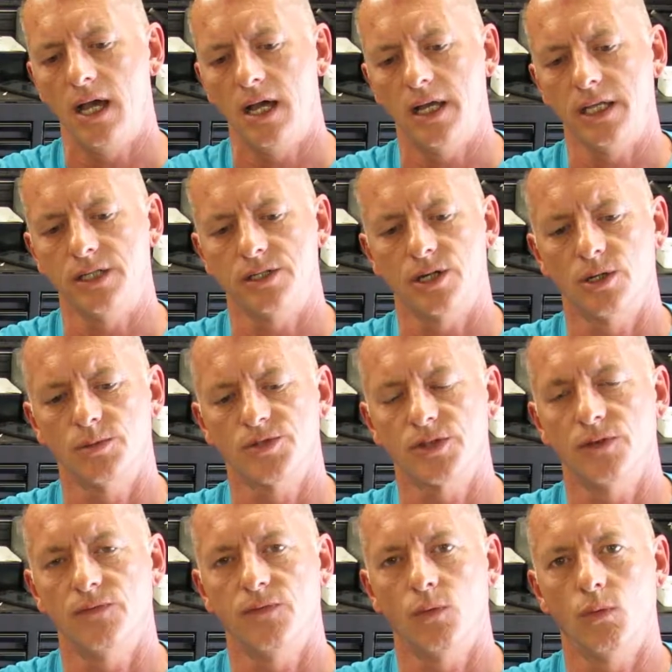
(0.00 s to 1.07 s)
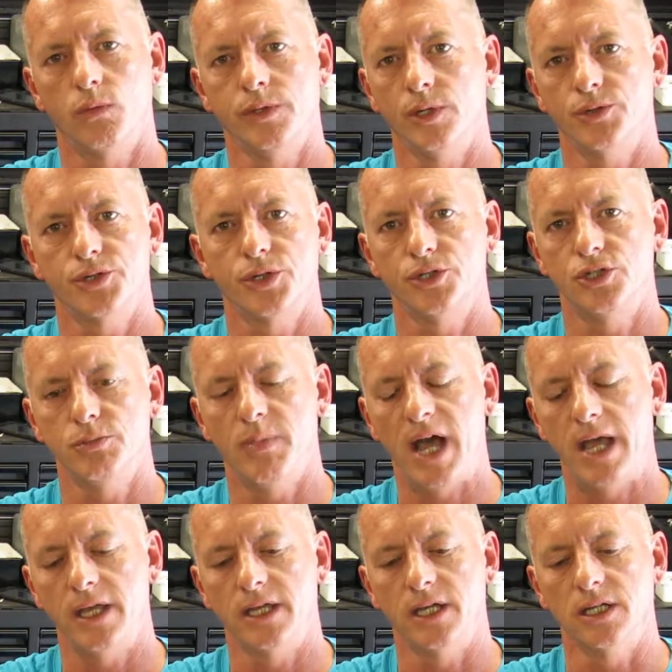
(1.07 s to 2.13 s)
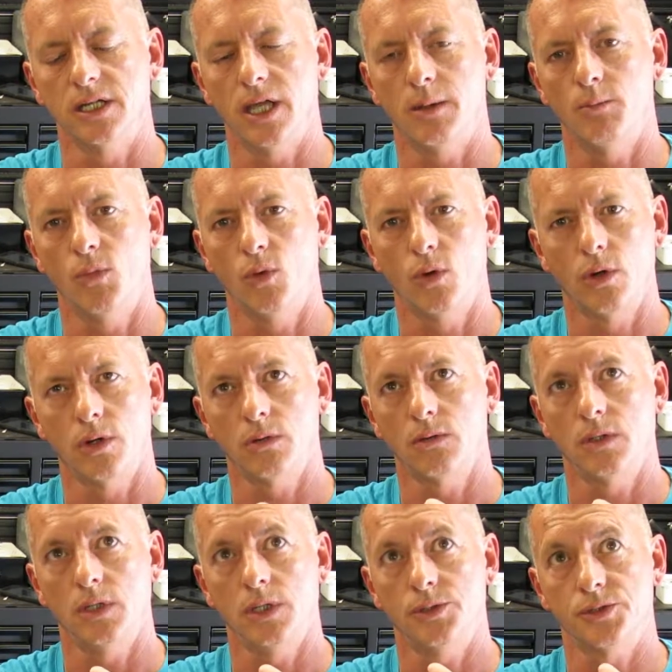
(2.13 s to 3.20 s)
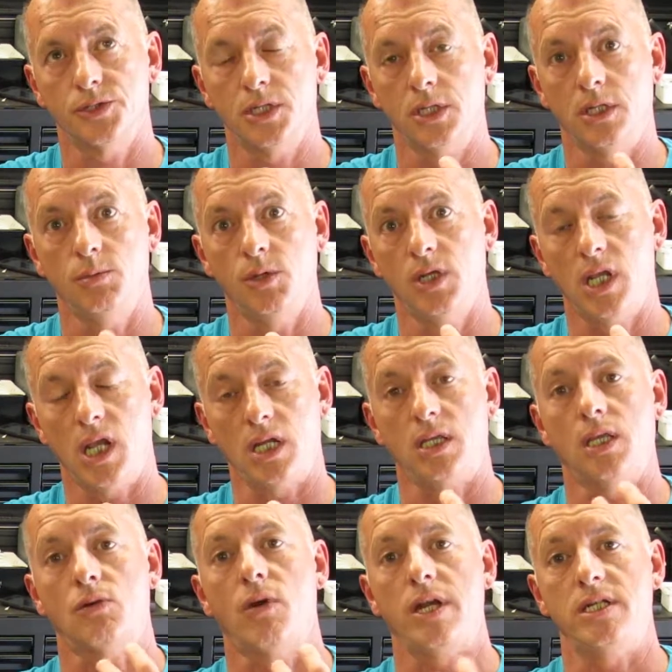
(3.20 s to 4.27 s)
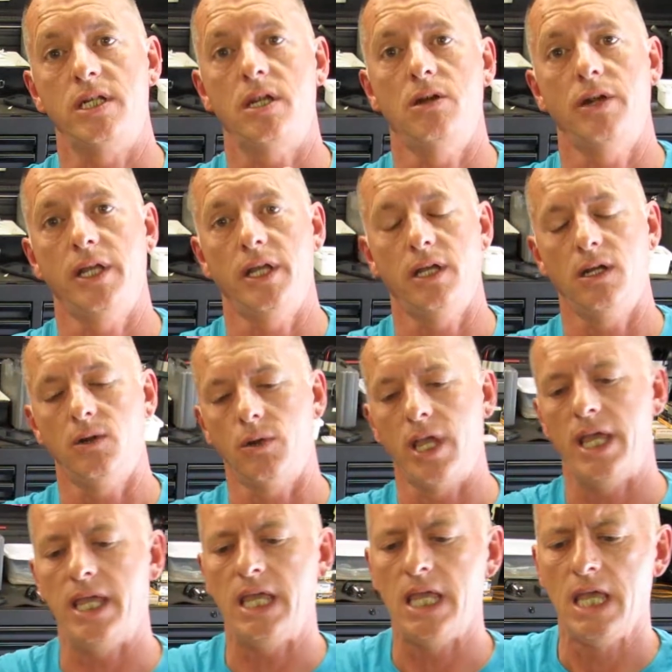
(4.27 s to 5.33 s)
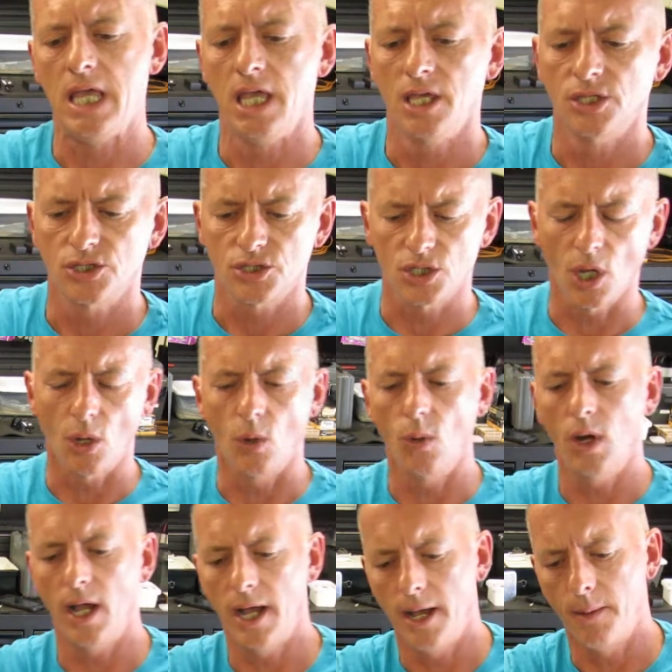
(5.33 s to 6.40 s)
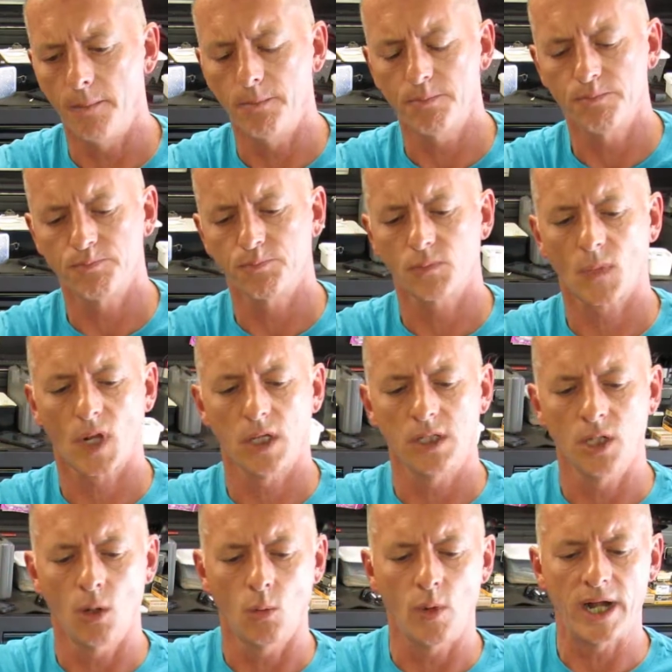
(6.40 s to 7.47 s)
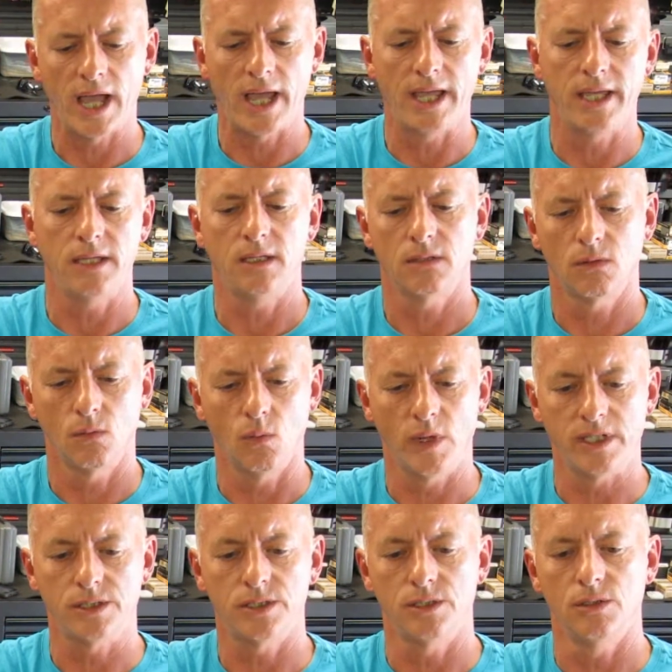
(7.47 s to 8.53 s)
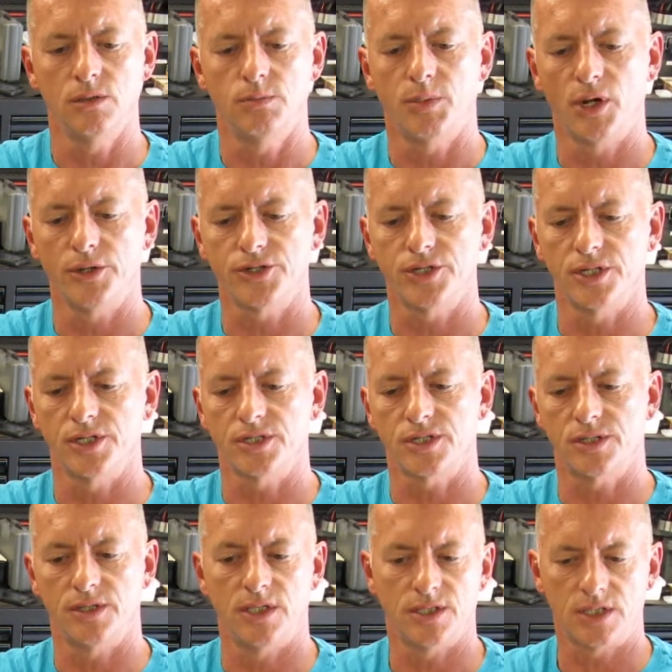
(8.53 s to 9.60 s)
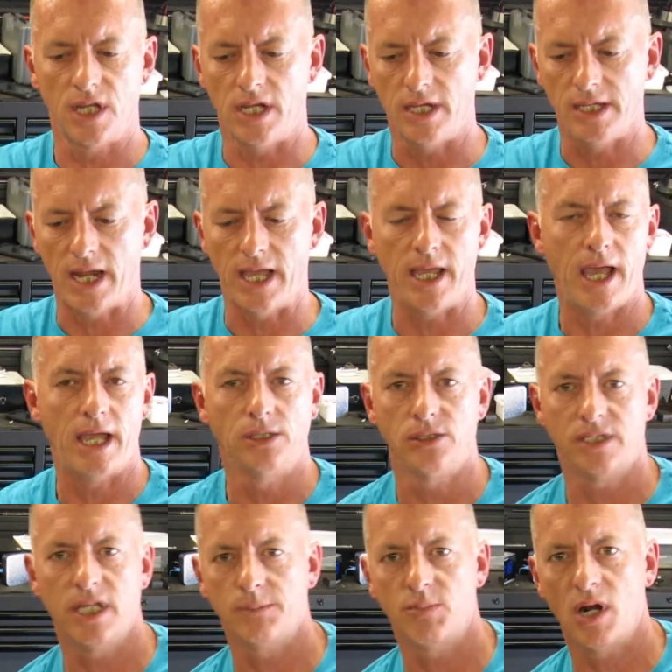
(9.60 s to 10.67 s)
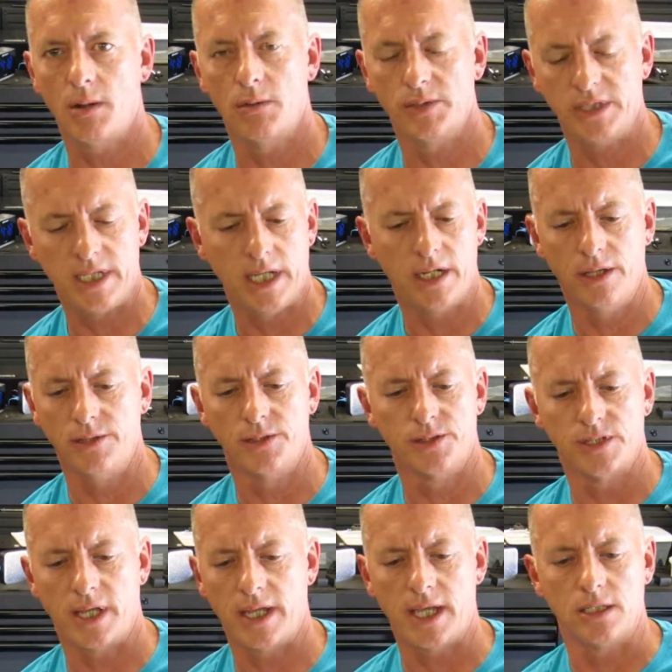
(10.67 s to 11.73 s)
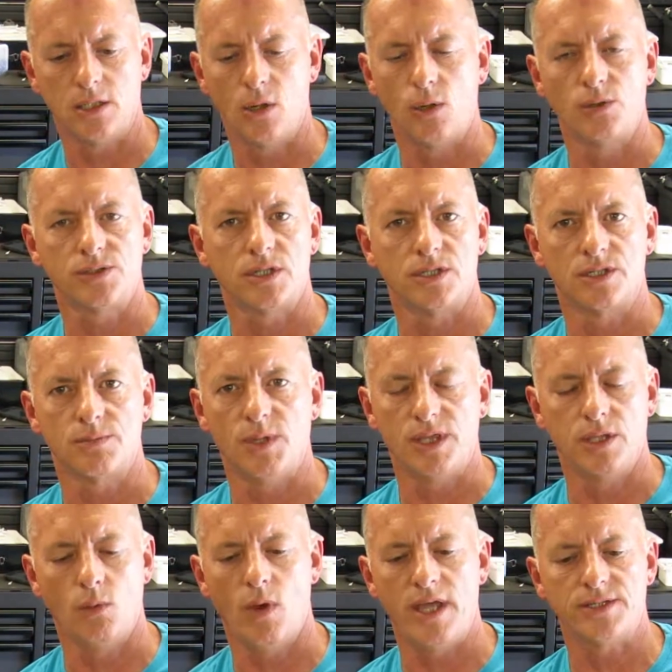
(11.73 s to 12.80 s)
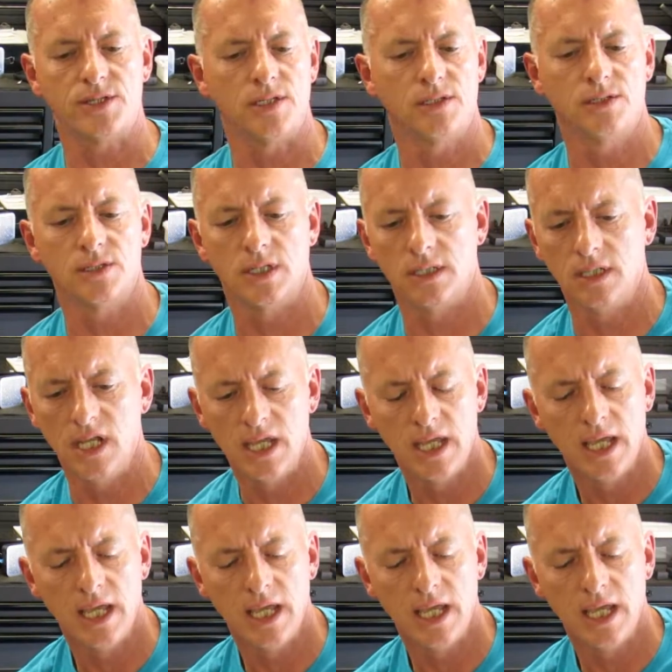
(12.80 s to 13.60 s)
in terms of, should you buy a gun. I'm more interested in communicating the criteria, okay? So, when I went to purchase this gun, I looked at probably 10 others. I had Colts and Smith & Wessons and